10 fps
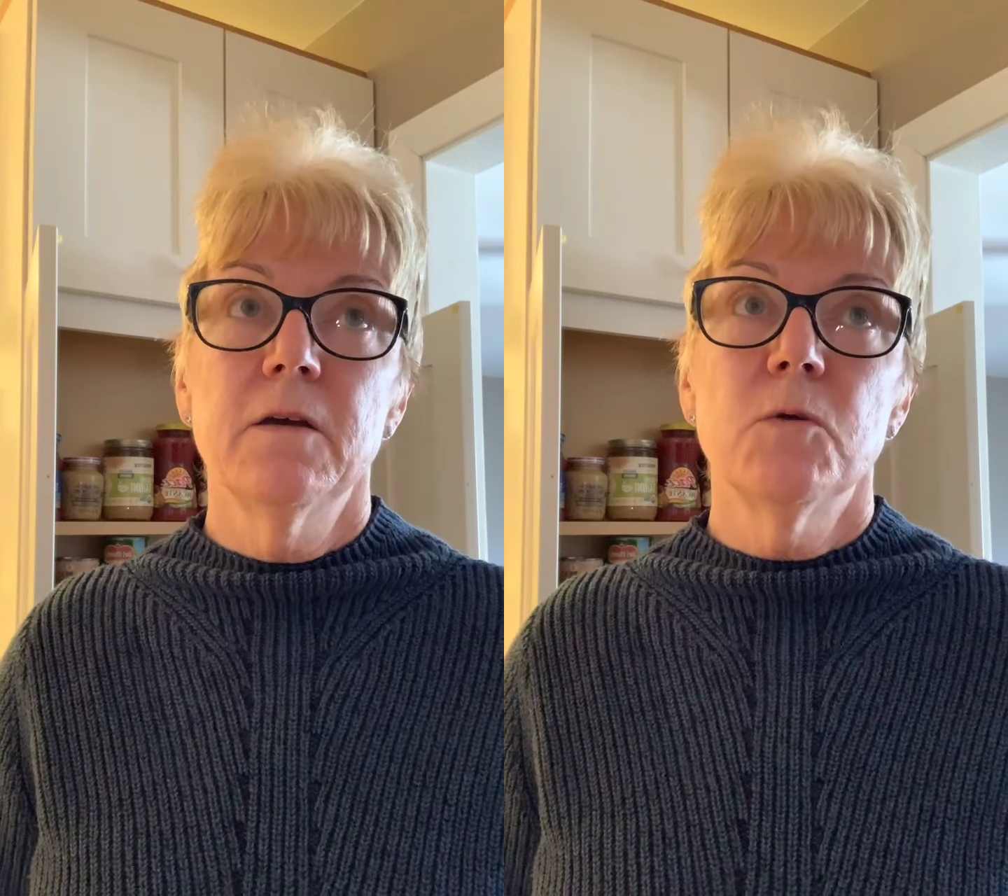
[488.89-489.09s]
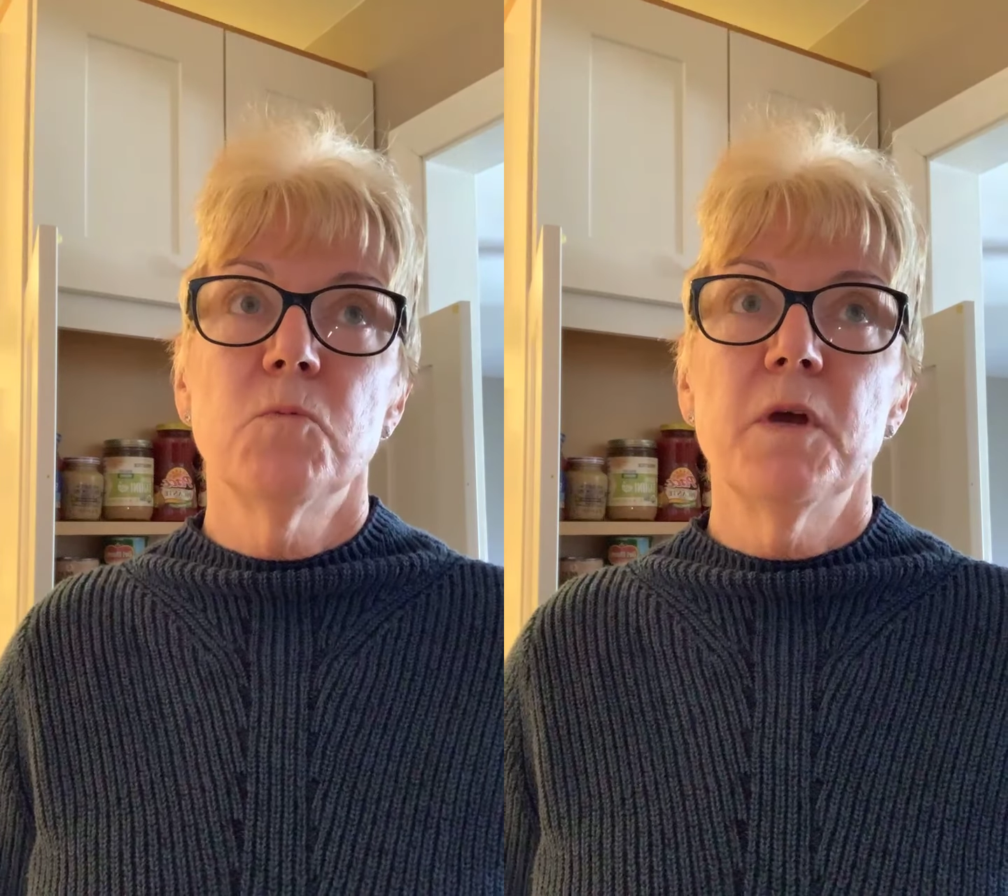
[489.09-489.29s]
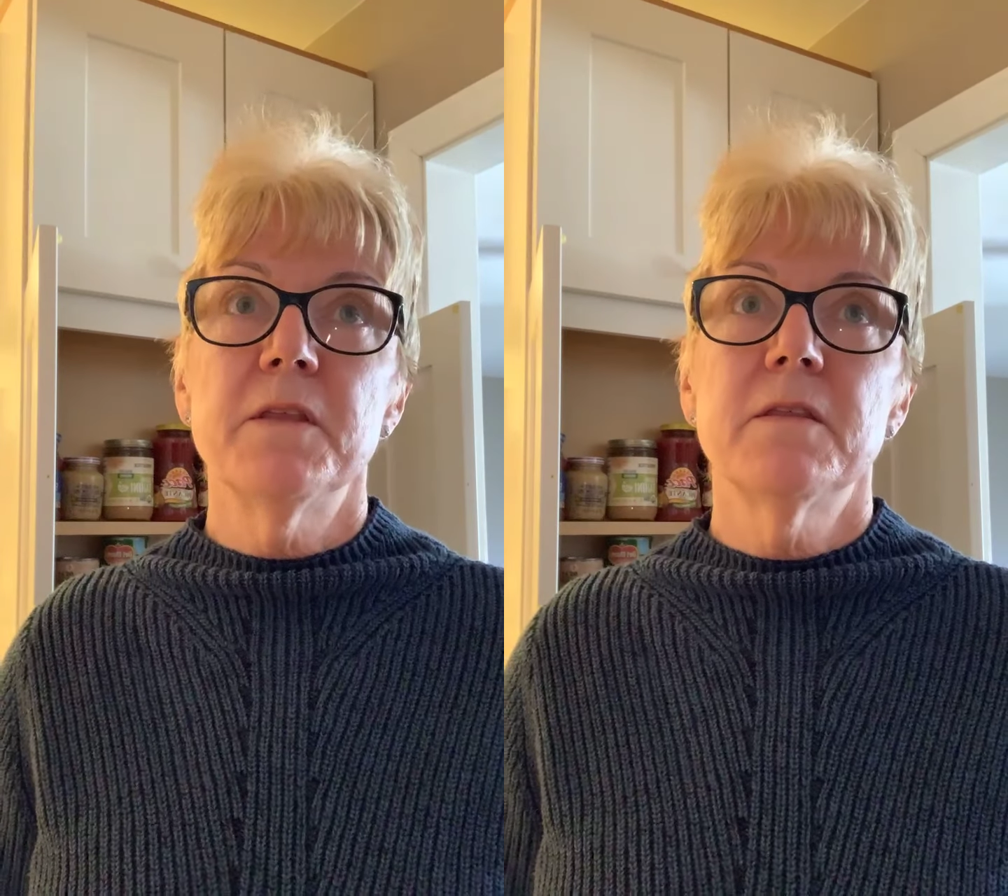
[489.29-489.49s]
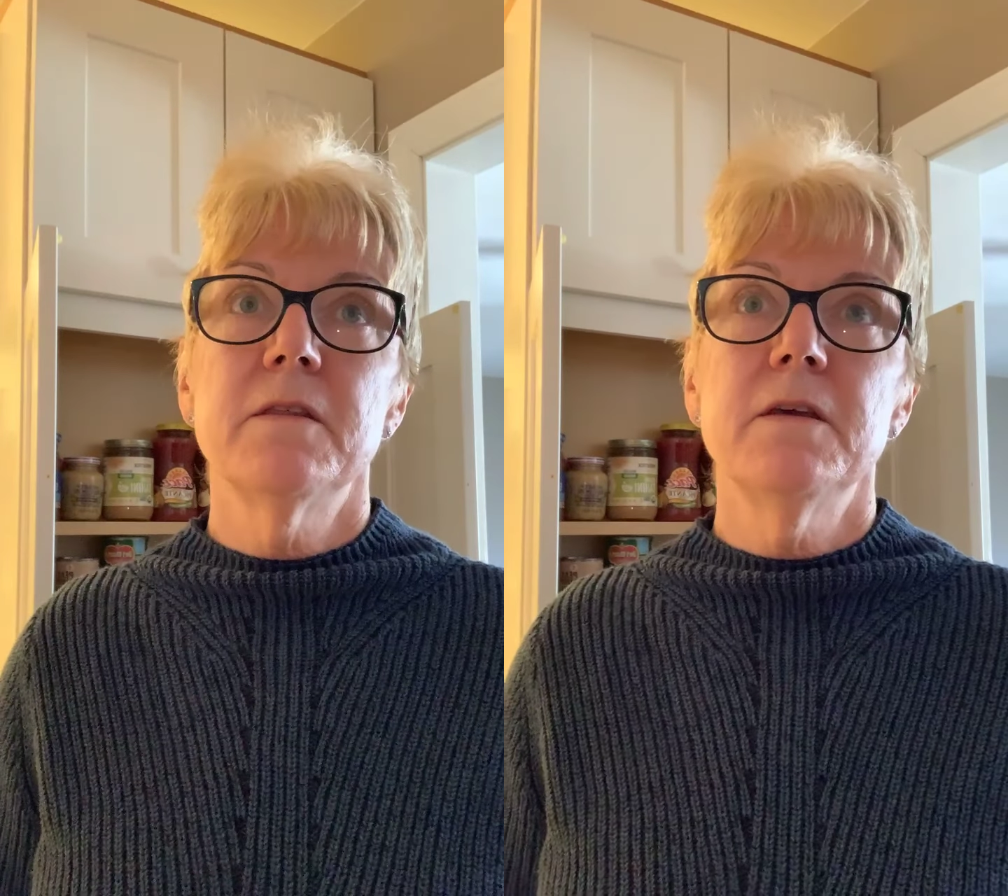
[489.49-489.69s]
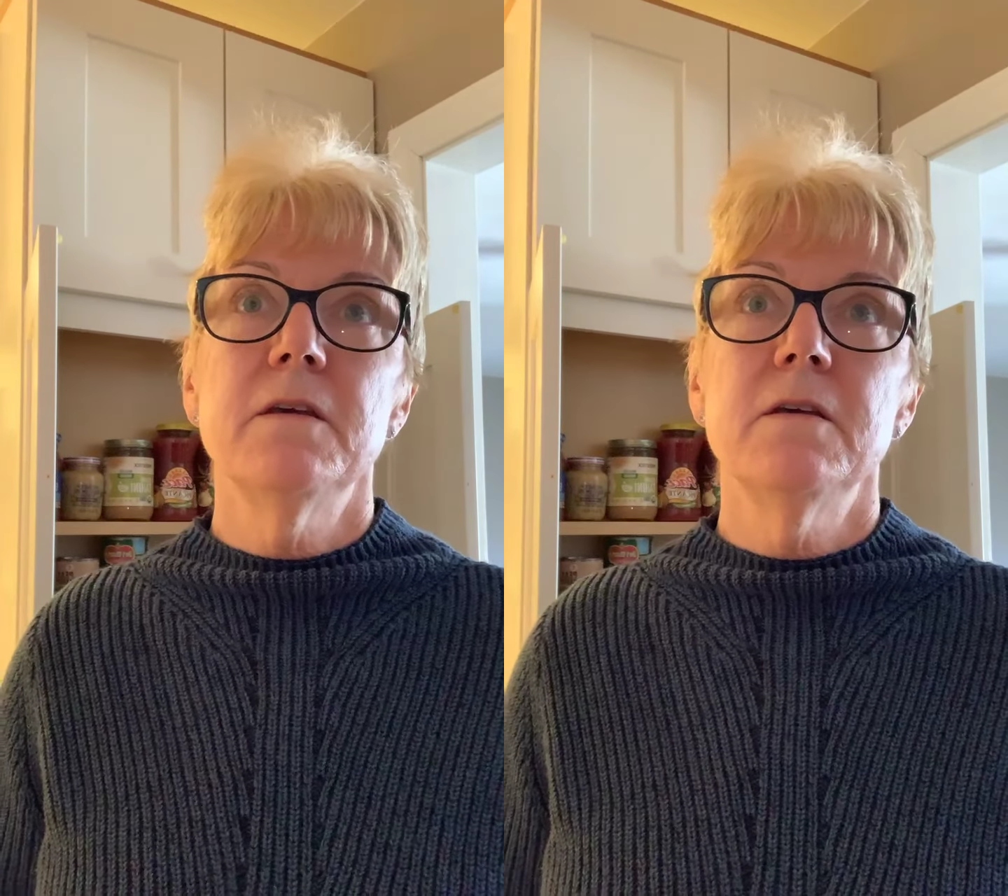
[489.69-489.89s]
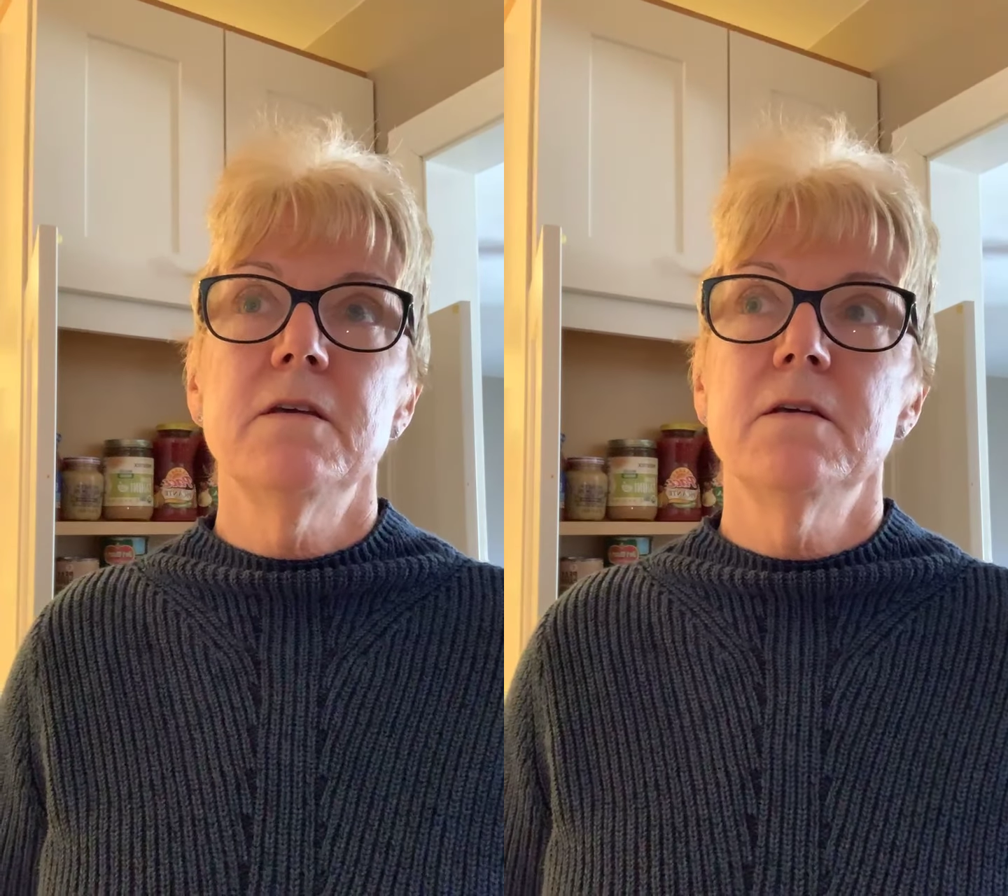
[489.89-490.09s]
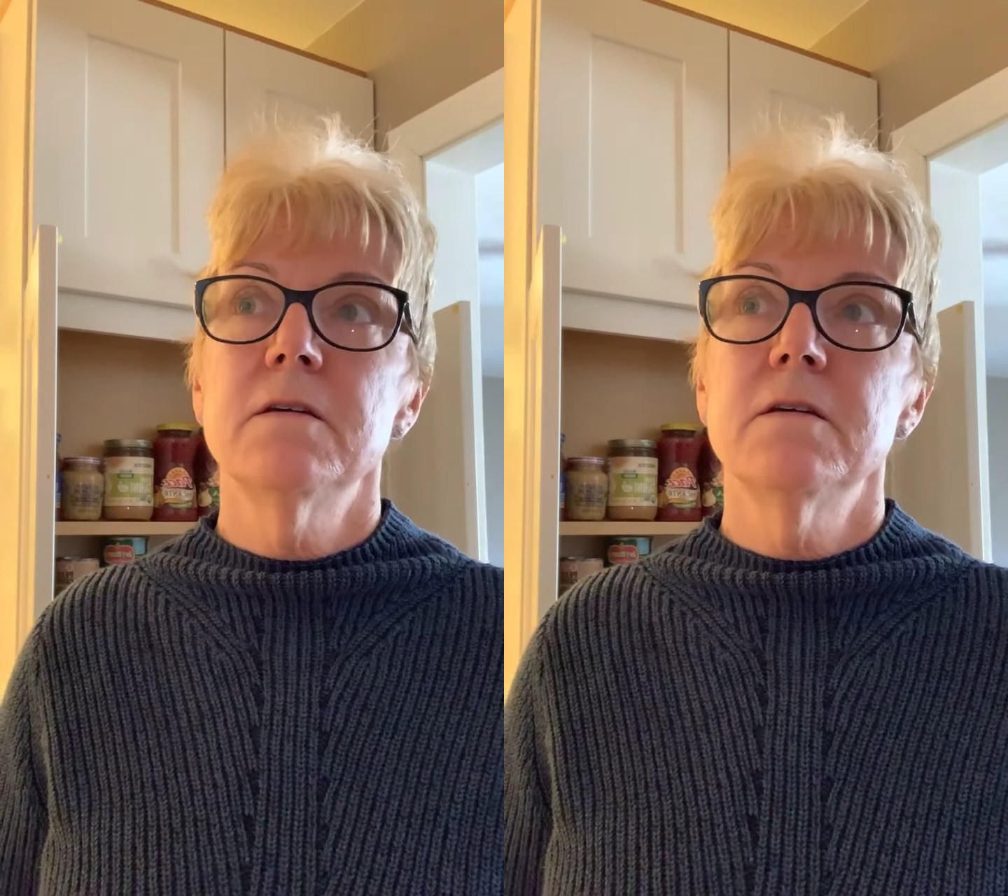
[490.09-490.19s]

with the